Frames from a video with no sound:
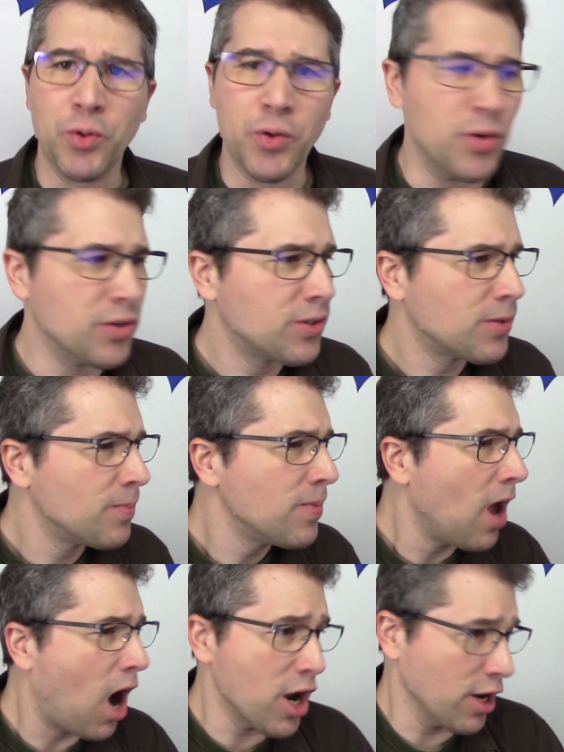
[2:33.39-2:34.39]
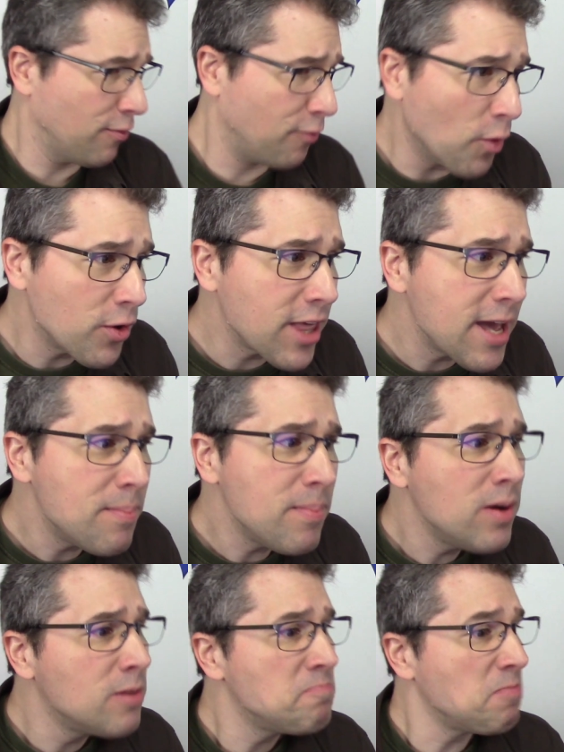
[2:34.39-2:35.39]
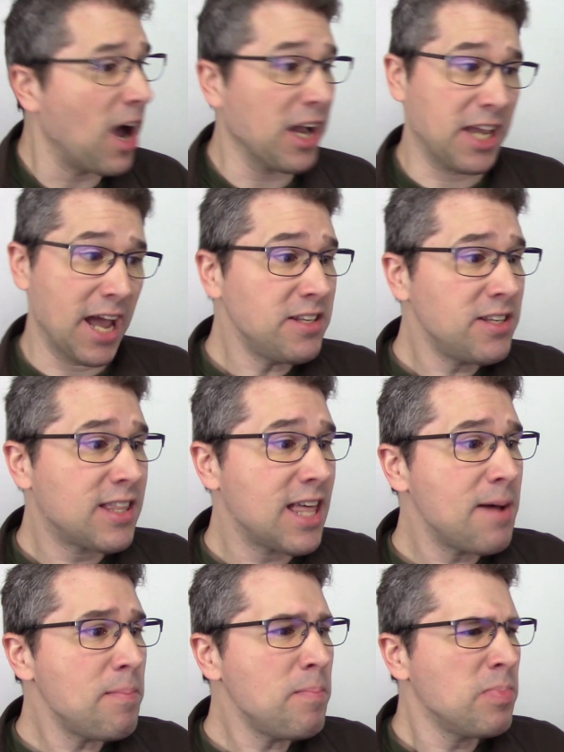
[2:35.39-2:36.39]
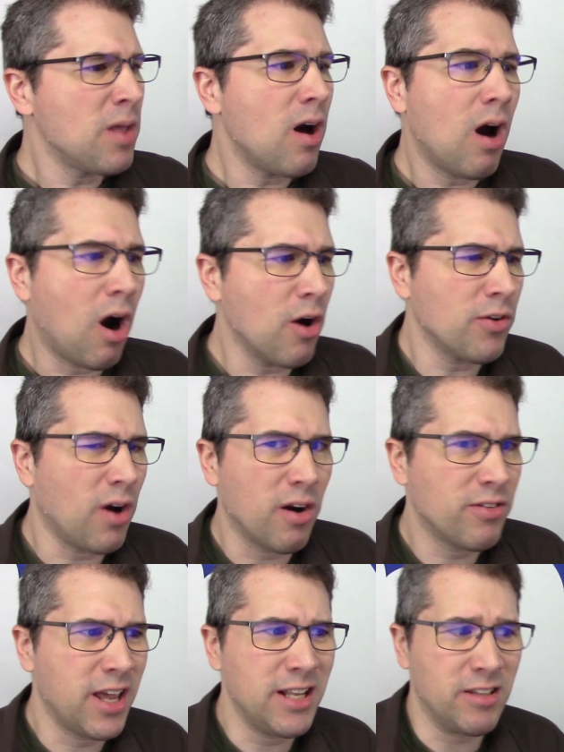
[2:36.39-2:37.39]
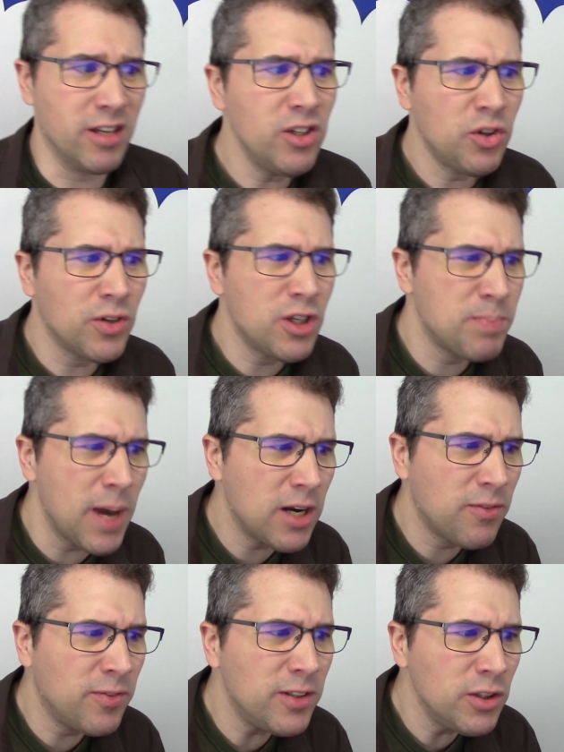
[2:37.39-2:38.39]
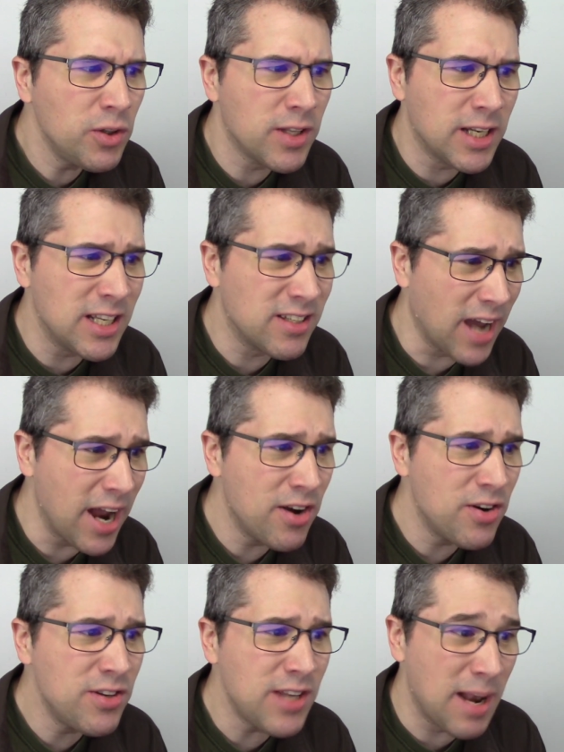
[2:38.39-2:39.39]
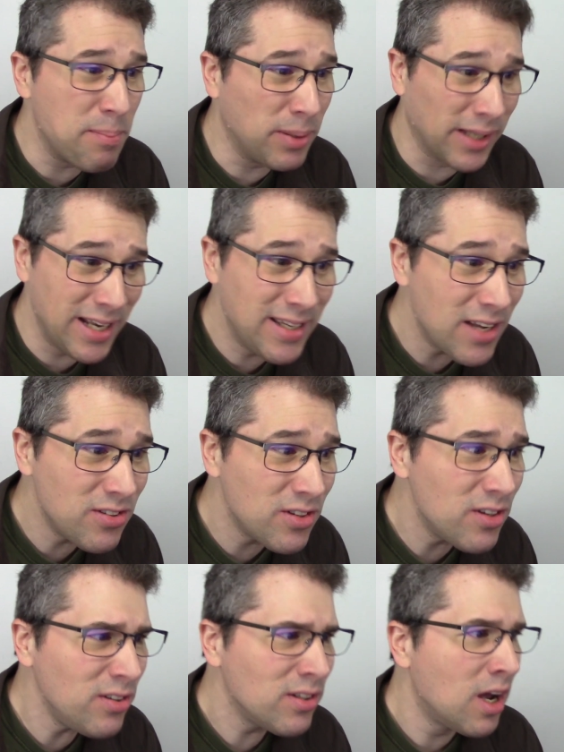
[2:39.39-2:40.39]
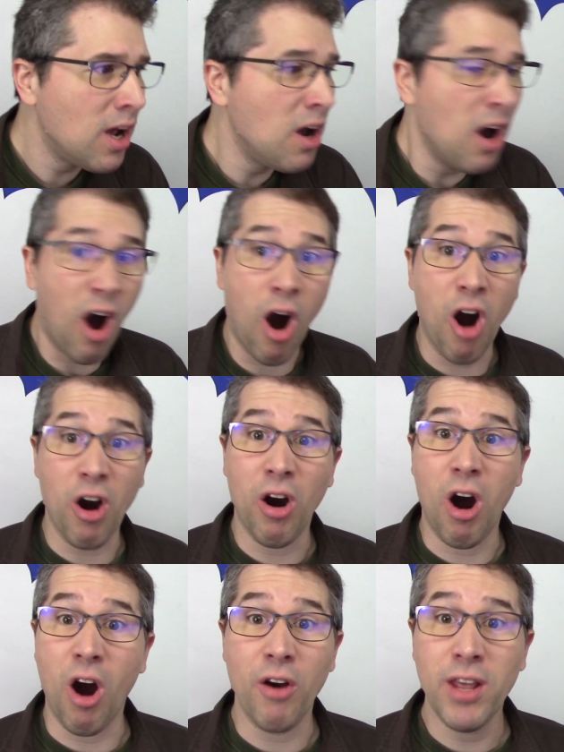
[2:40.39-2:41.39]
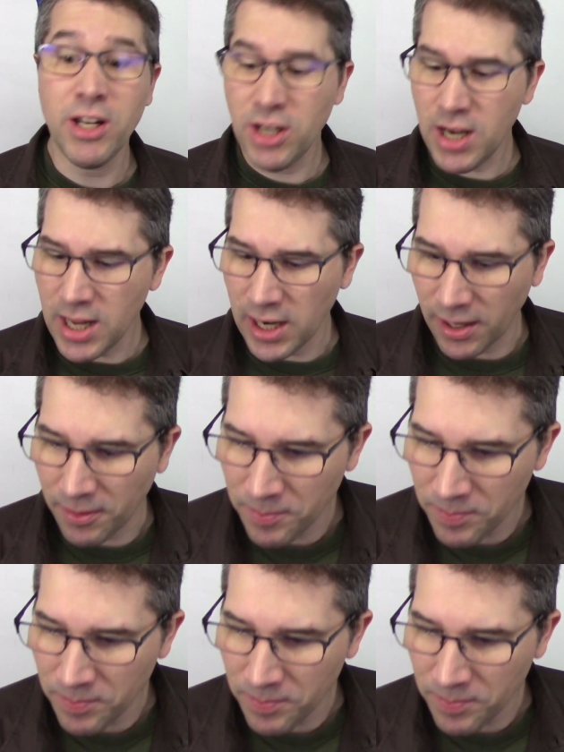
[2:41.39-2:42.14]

rules. Are you for them? Against them? Are, are they disrespectful to the designers and playtesters? Are, are they cheating?